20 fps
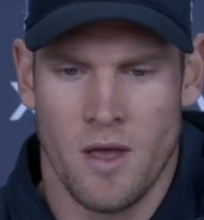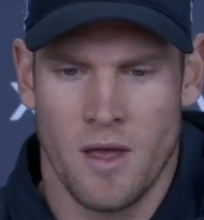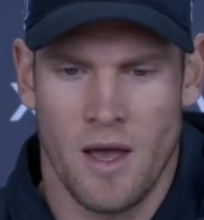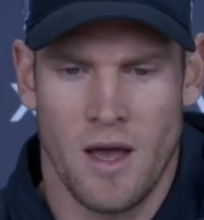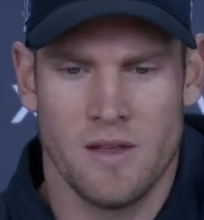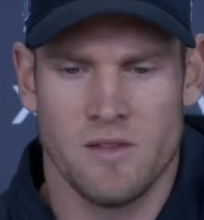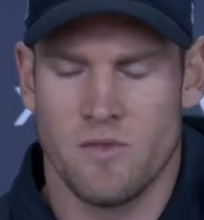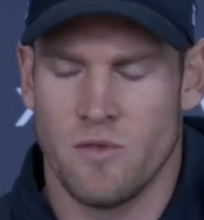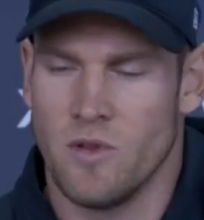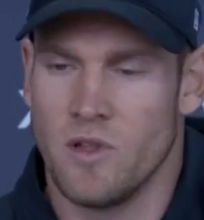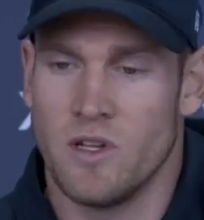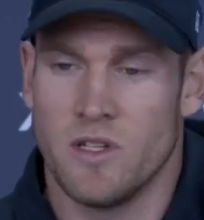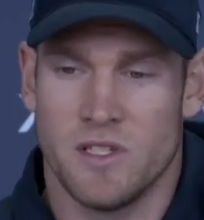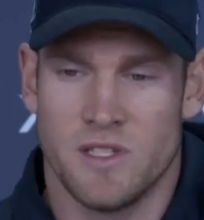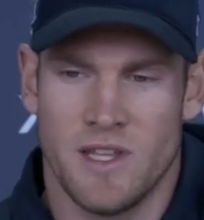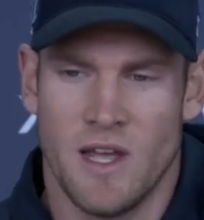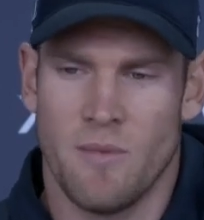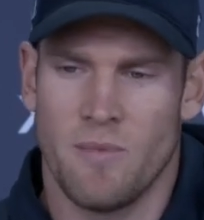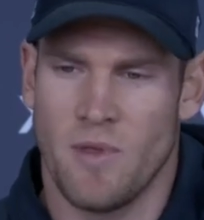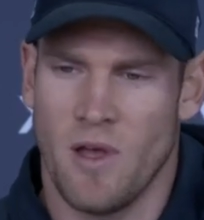Guys have really just
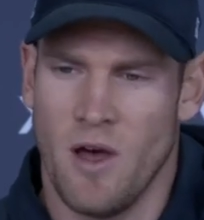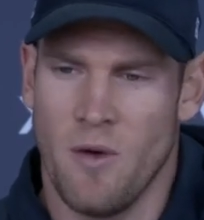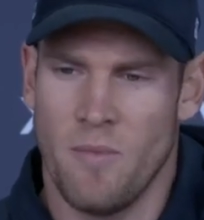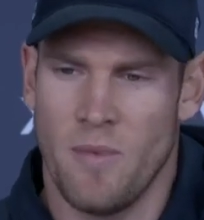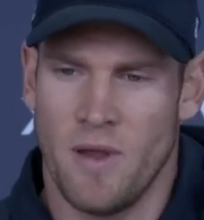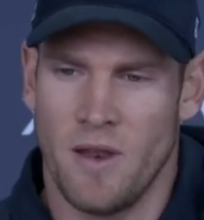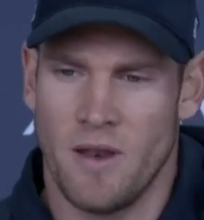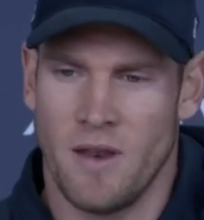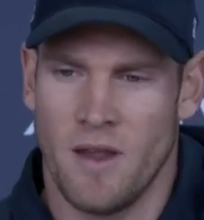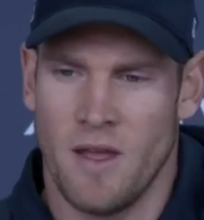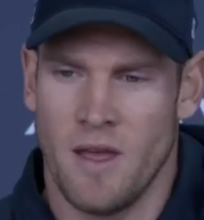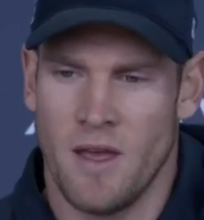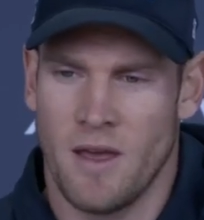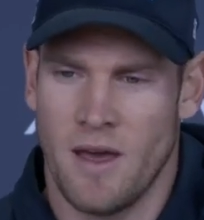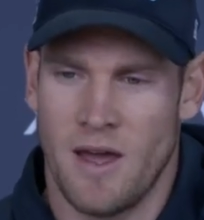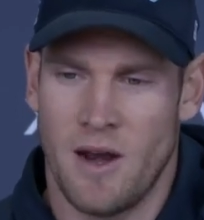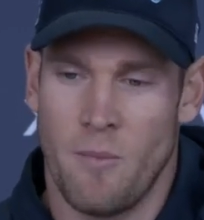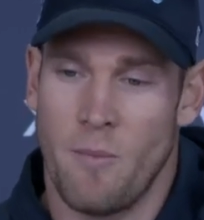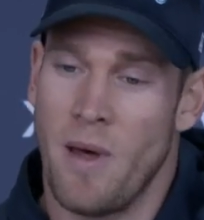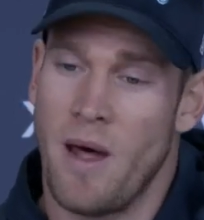stepped up and
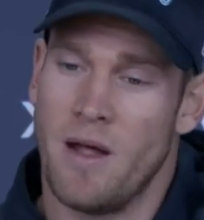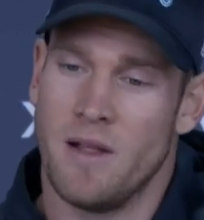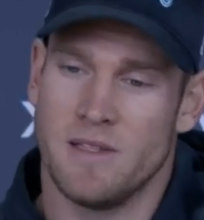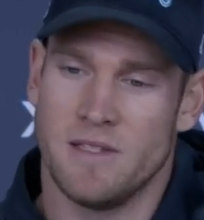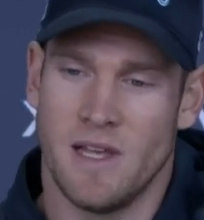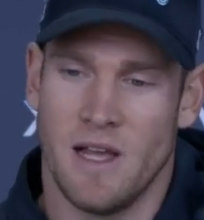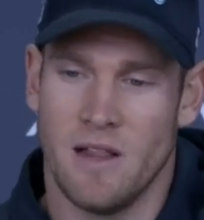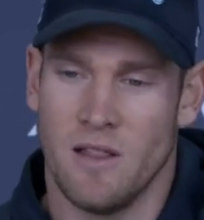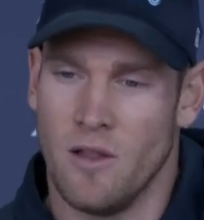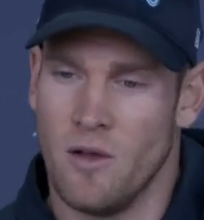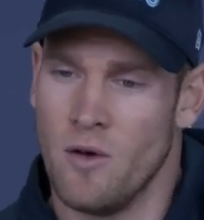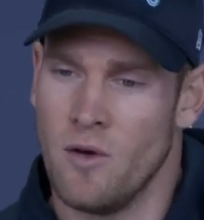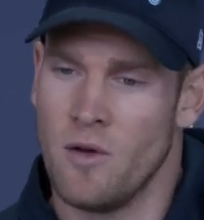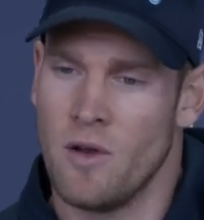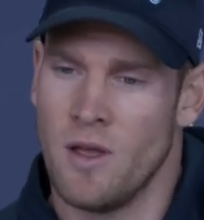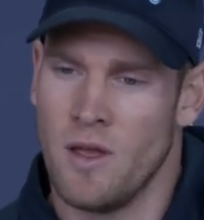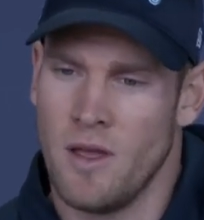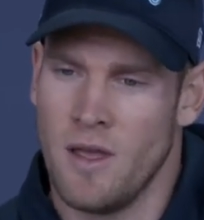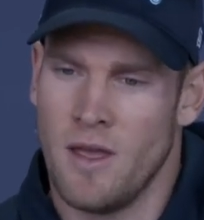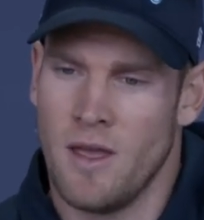kind of balanced that load,
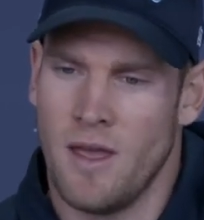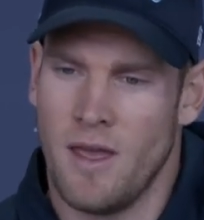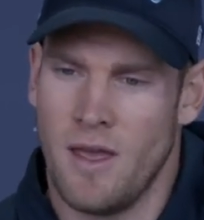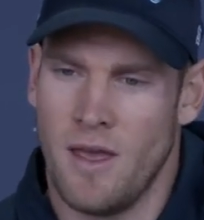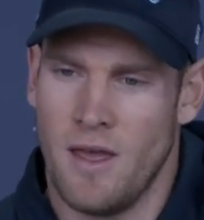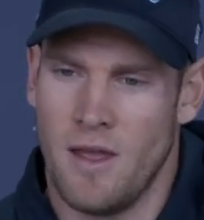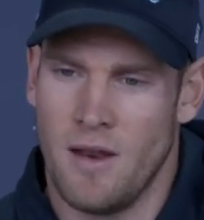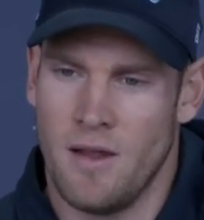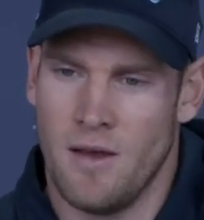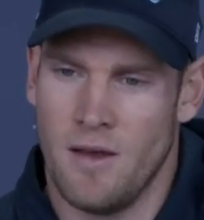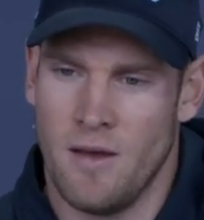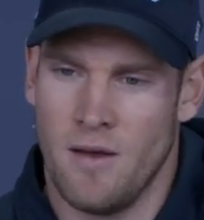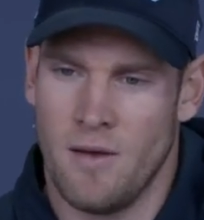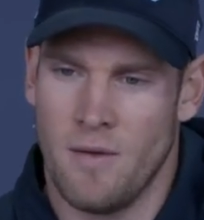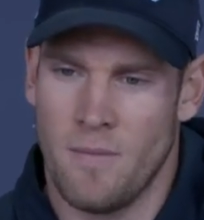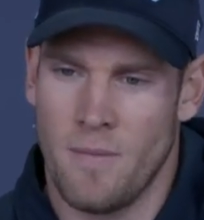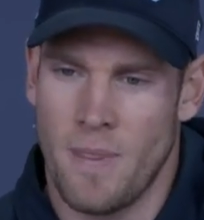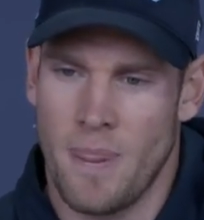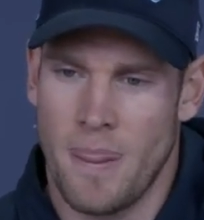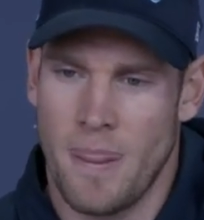and
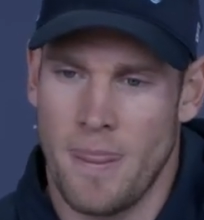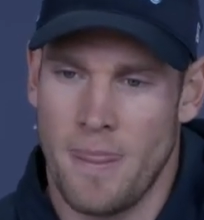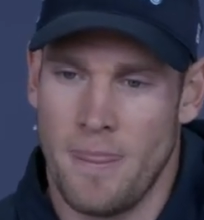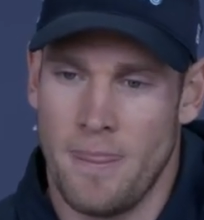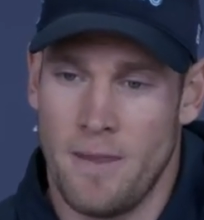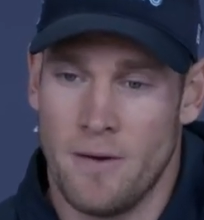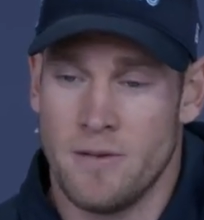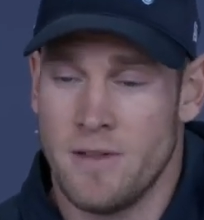um, they're